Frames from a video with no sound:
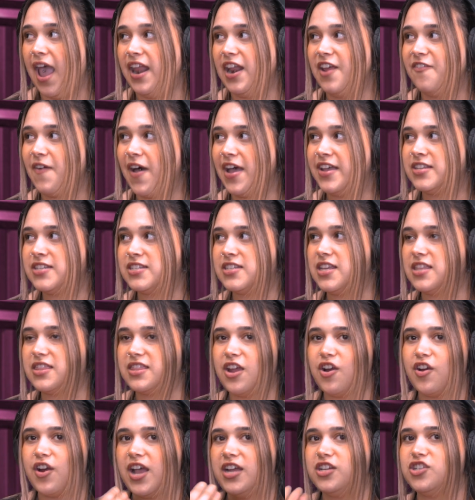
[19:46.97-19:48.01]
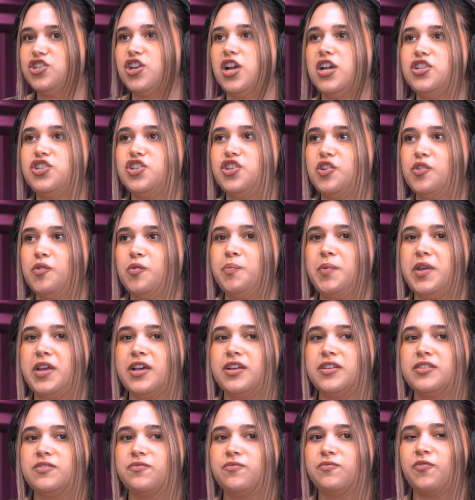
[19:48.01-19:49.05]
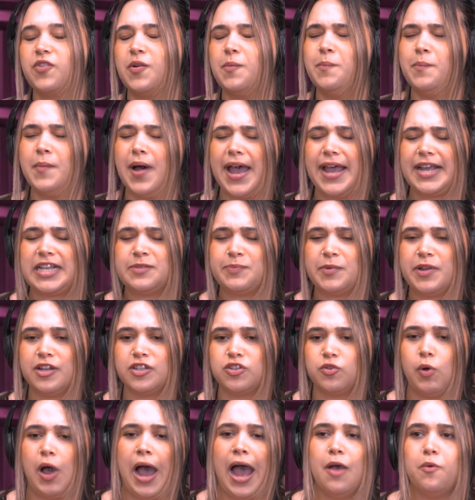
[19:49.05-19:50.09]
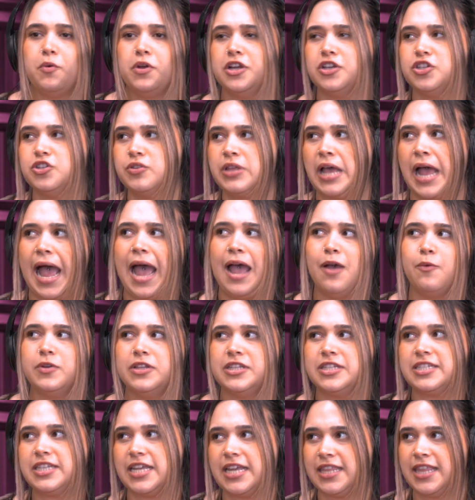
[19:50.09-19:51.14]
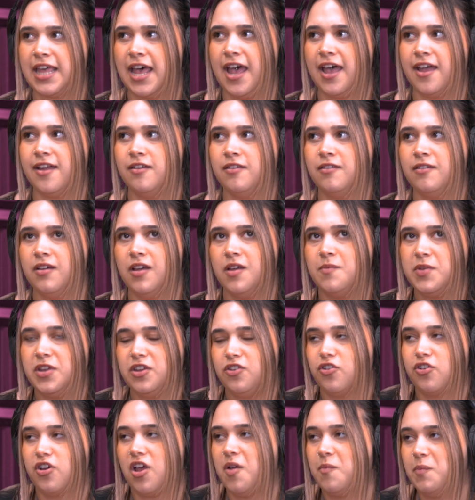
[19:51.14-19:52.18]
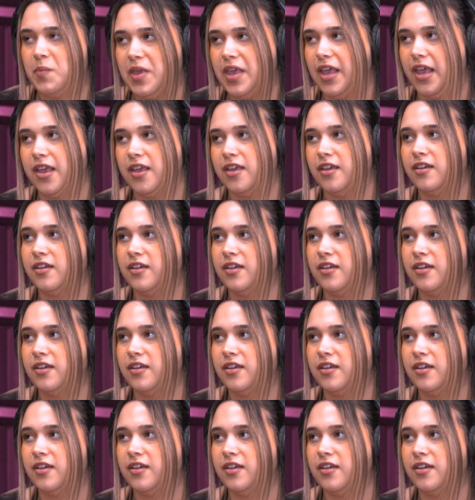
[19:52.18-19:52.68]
and if I sit there and I judge you because from my experience, I wouldn't do that, I wouldn't say that, I mean, you're not me.